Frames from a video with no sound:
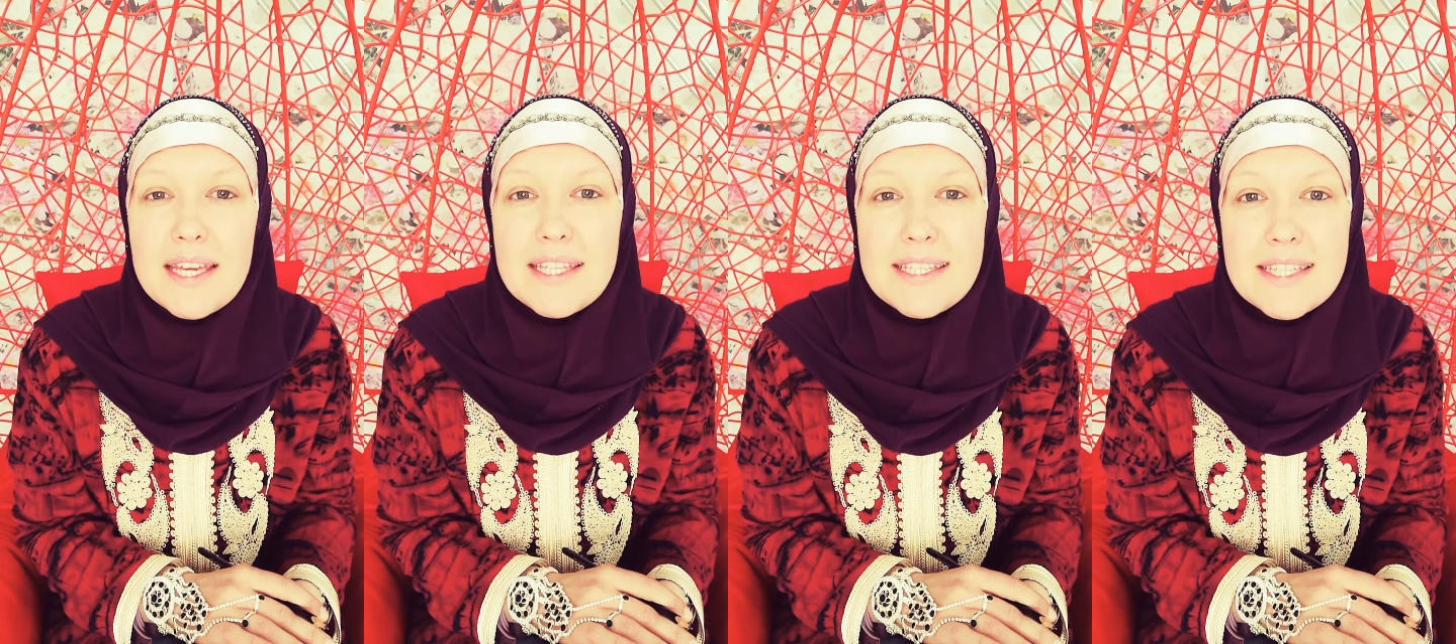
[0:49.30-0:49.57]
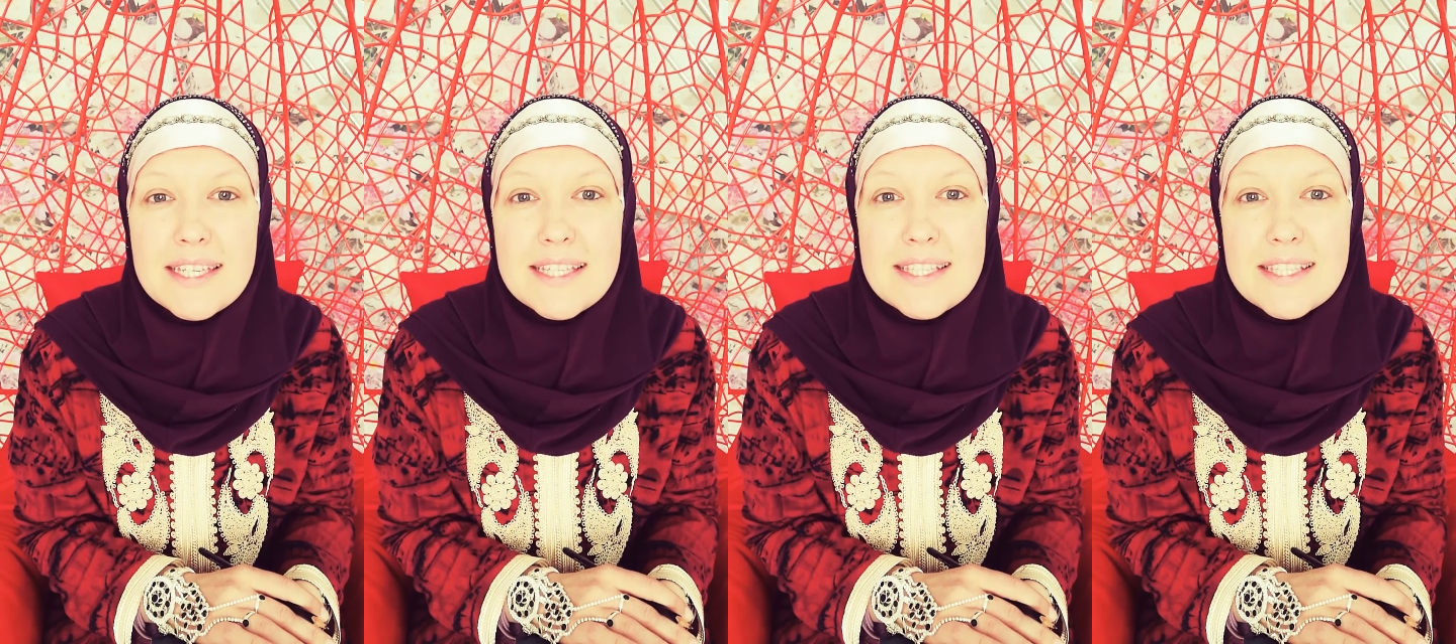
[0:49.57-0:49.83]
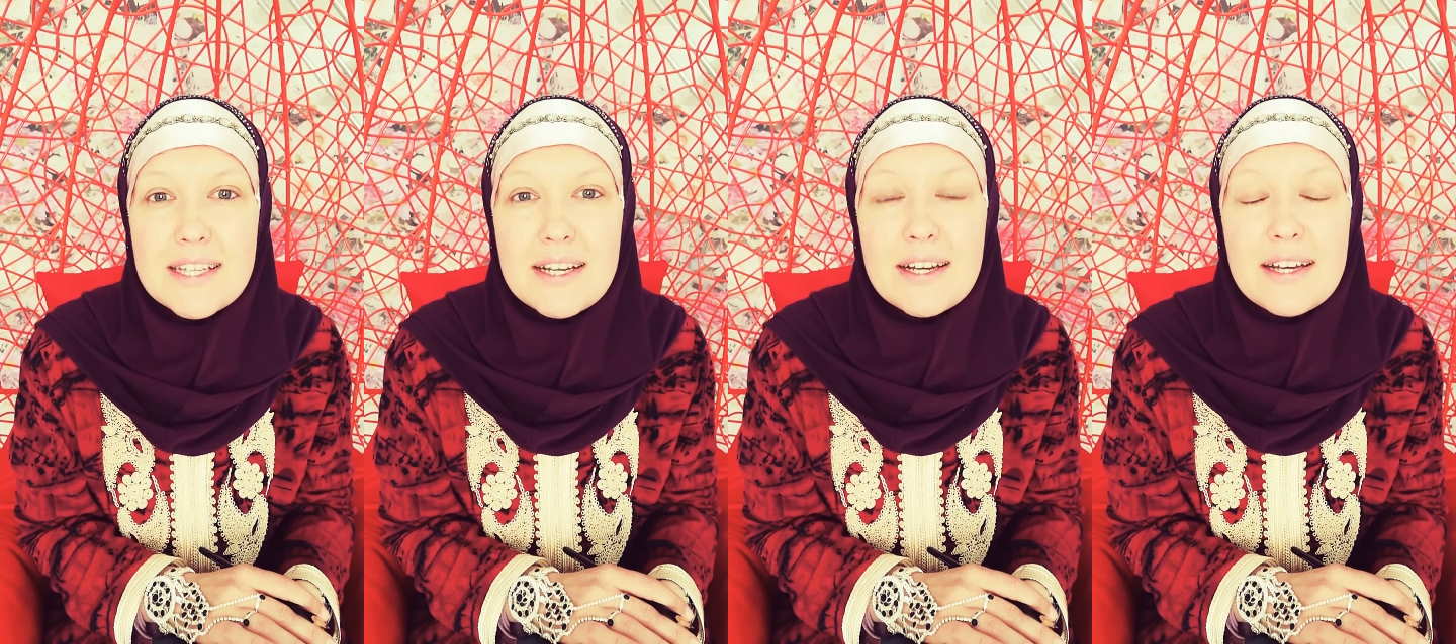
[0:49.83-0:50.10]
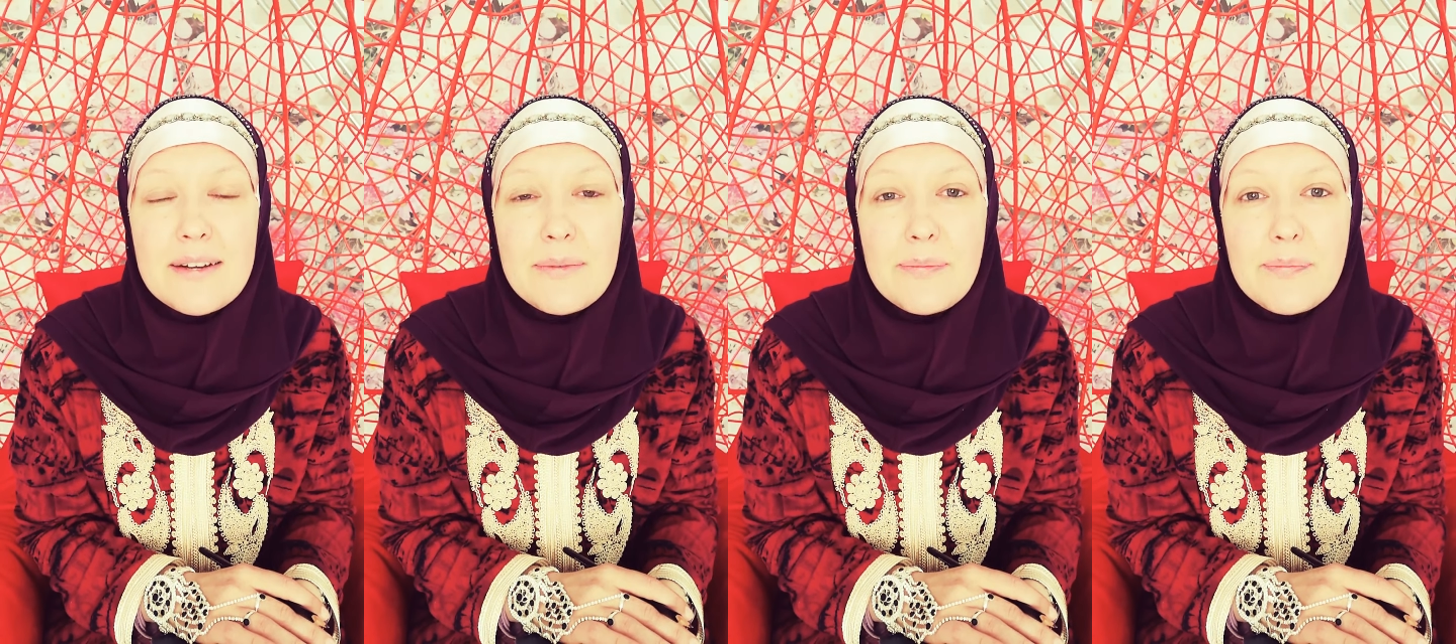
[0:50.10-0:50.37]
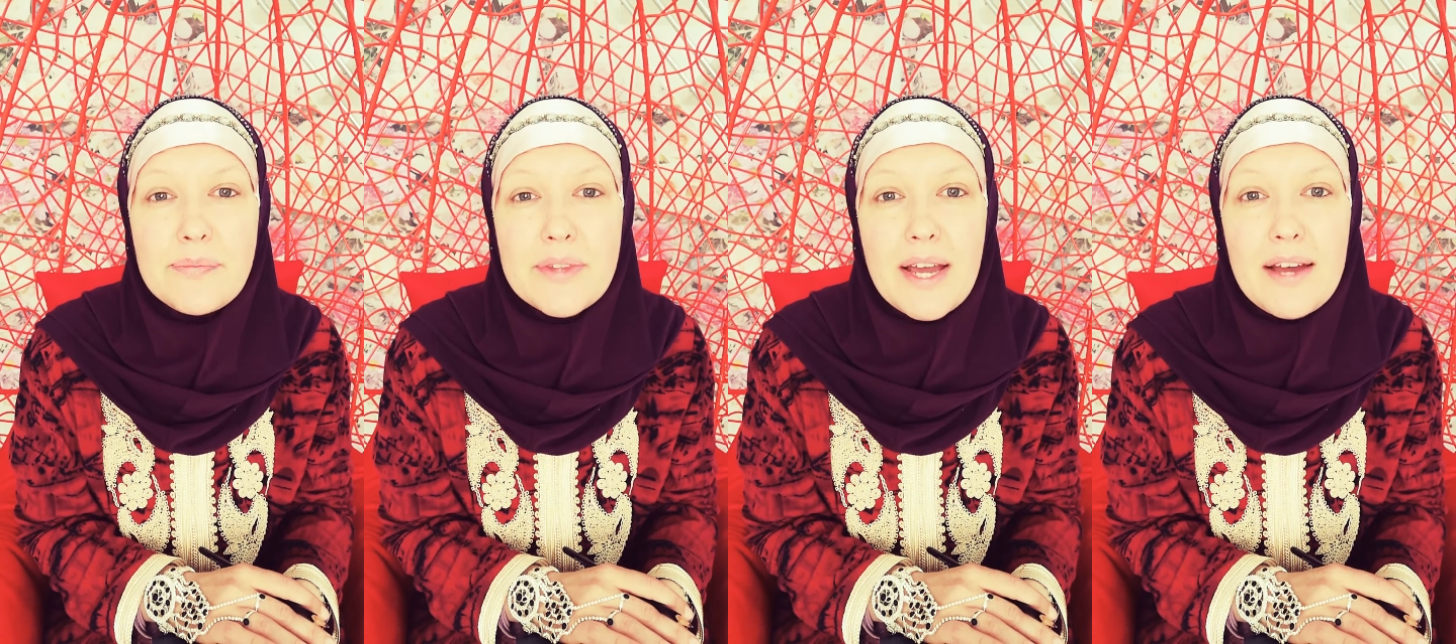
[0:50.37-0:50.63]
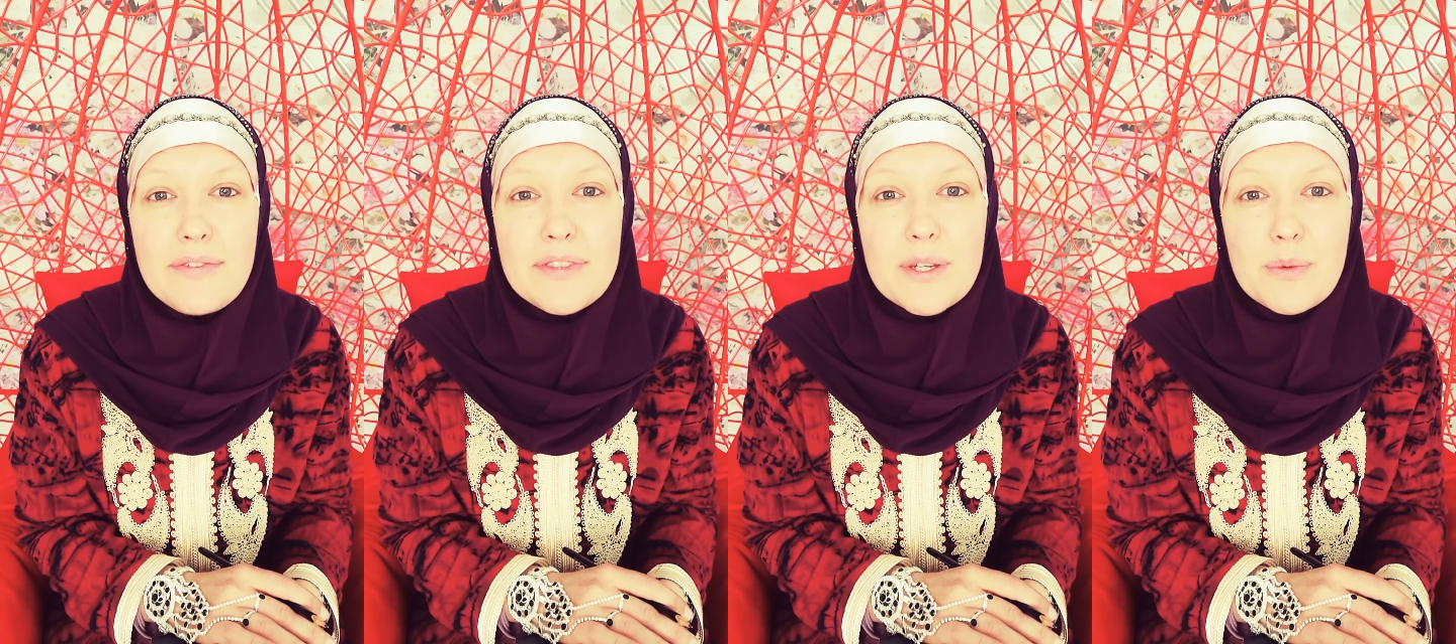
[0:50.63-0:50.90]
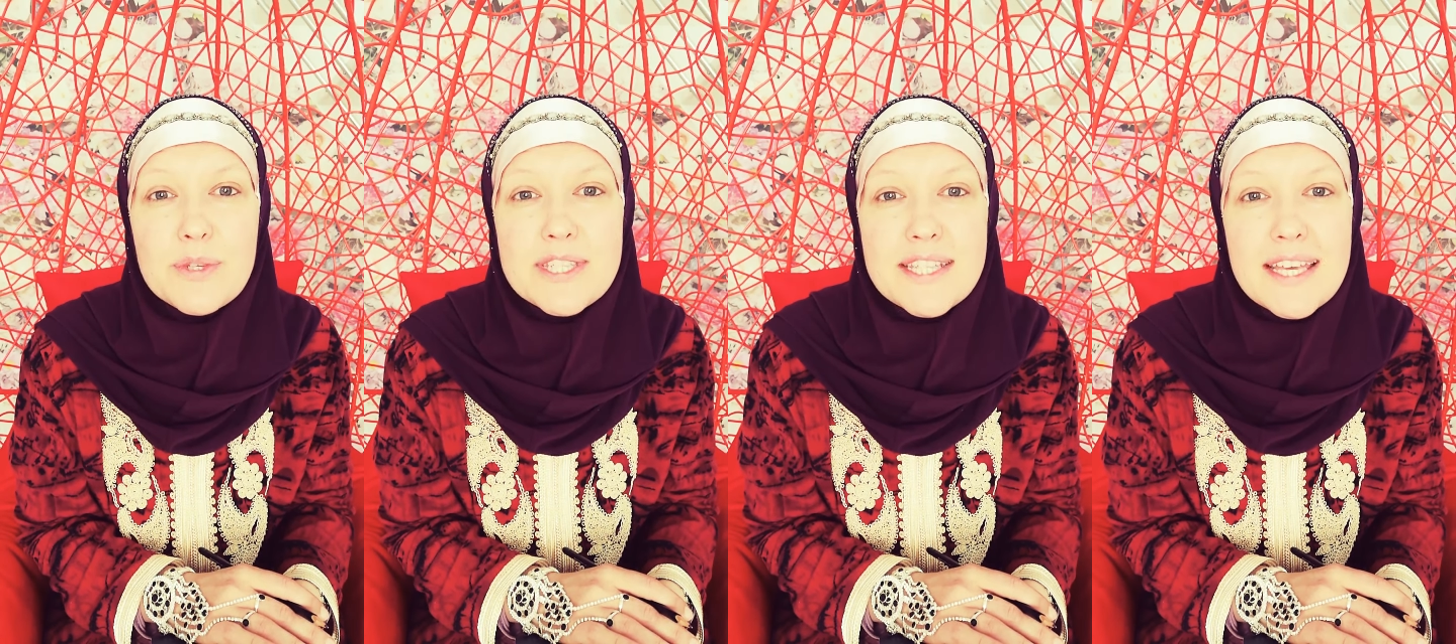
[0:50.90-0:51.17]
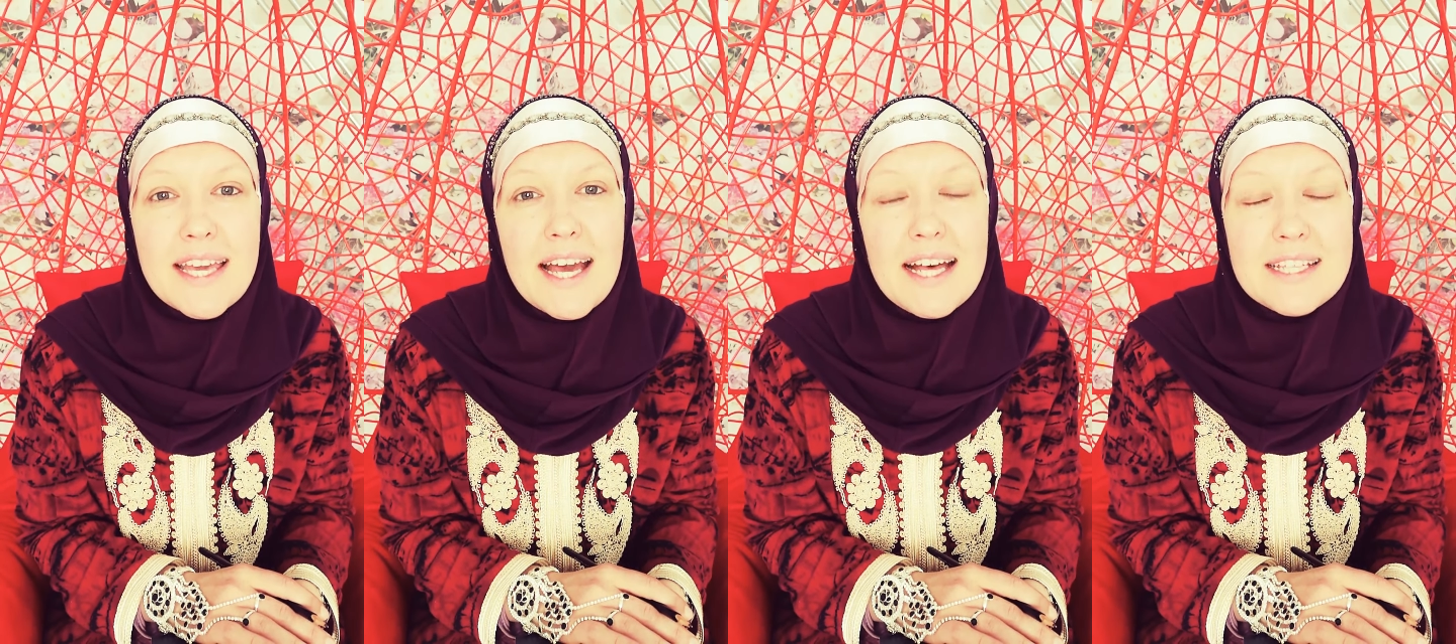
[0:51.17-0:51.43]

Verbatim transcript: It is um, after we say